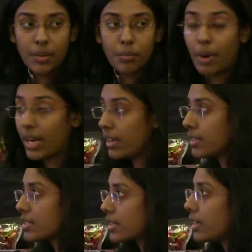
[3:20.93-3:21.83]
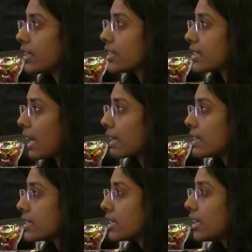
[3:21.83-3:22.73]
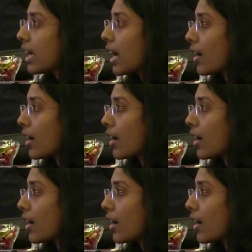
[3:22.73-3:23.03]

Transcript: my study, the cyclicity